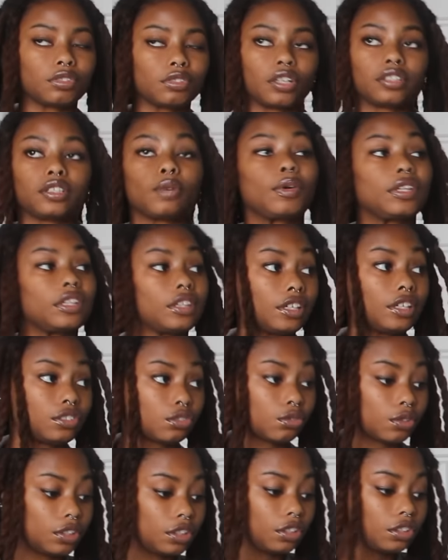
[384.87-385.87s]
the way that they
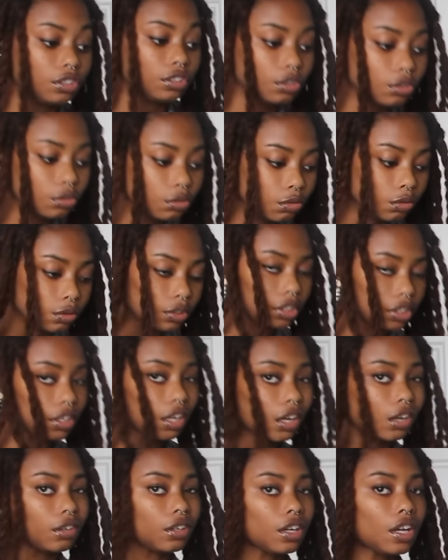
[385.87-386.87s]
treat you, you
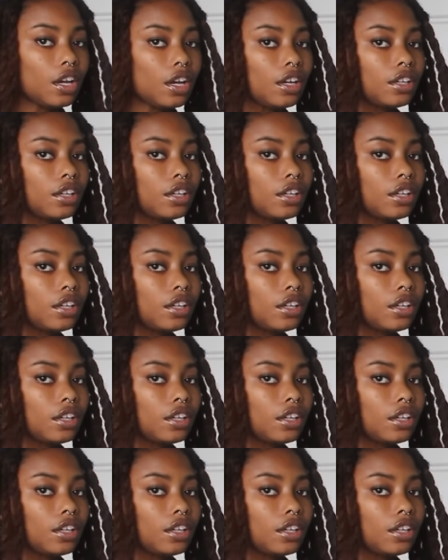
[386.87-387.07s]
know?